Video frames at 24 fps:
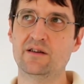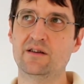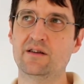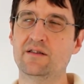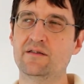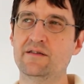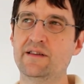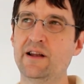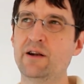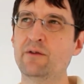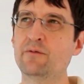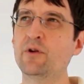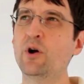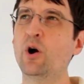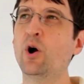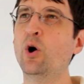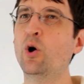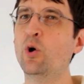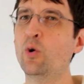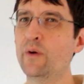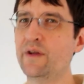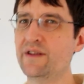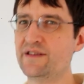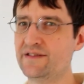
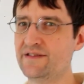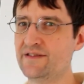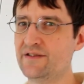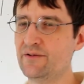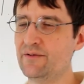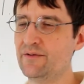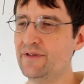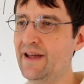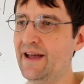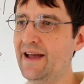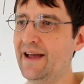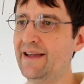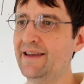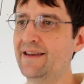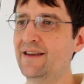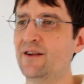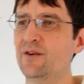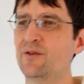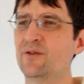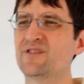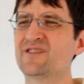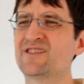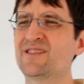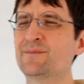do that,
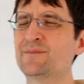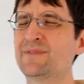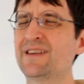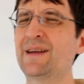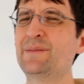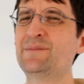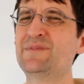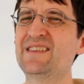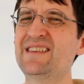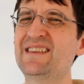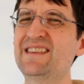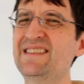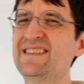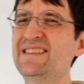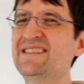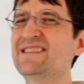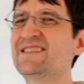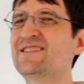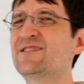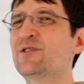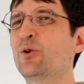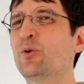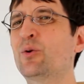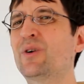or sometimes it isn't
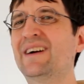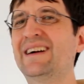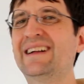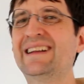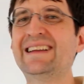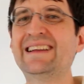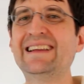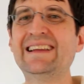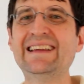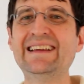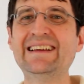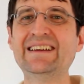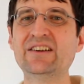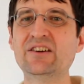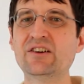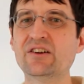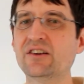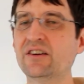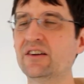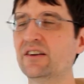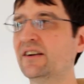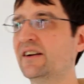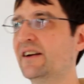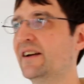so
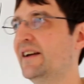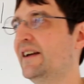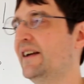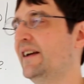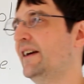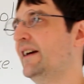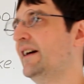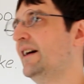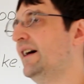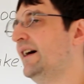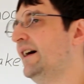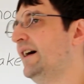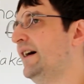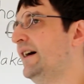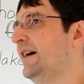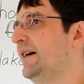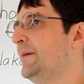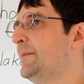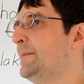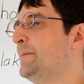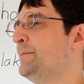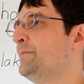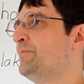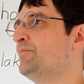clear.
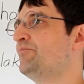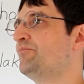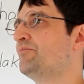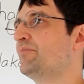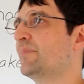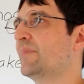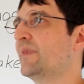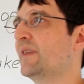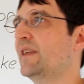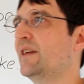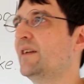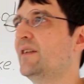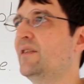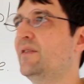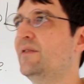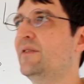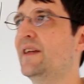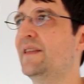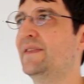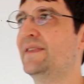that